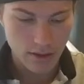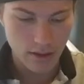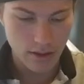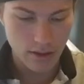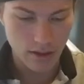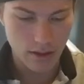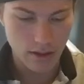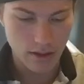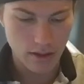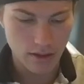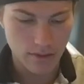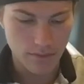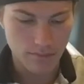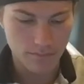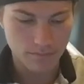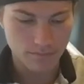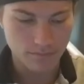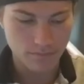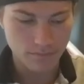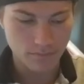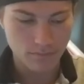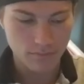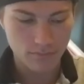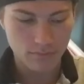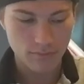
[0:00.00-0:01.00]

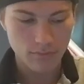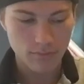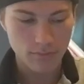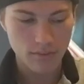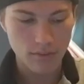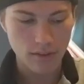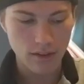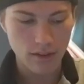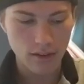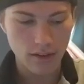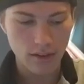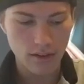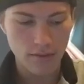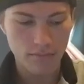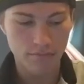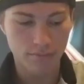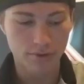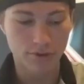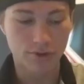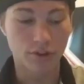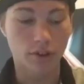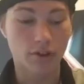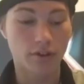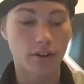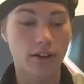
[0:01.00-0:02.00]

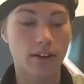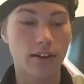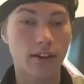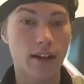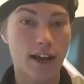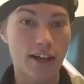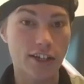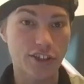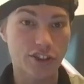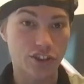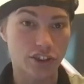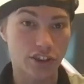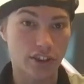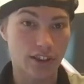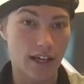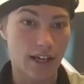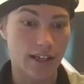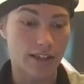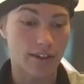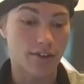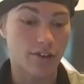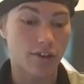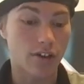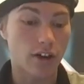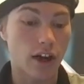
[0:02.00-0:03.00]
Patron and Lashley
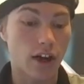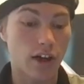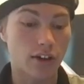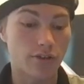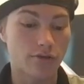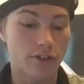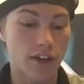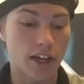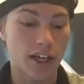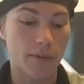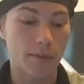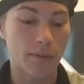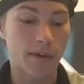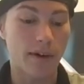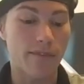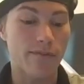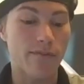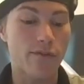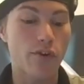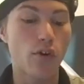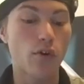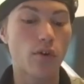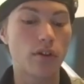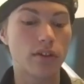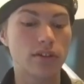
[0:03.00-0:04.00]
signed their contracts, but of
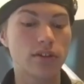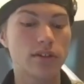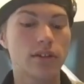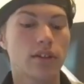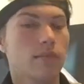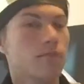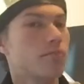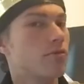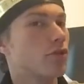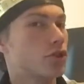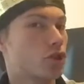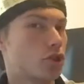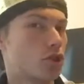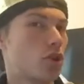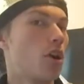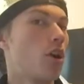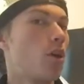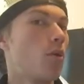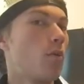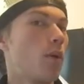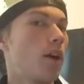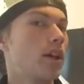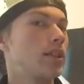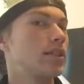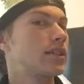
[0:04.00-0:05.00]
course,
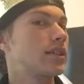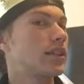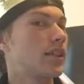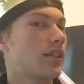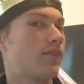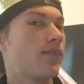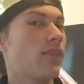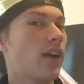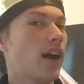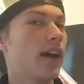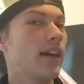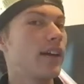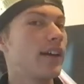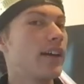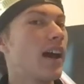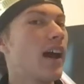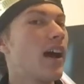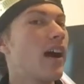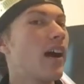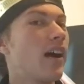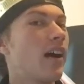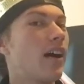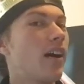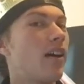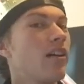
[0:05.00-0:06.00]
Patron wants to fight
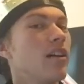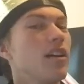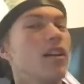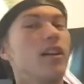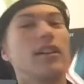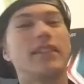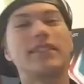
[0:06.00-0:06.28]
now.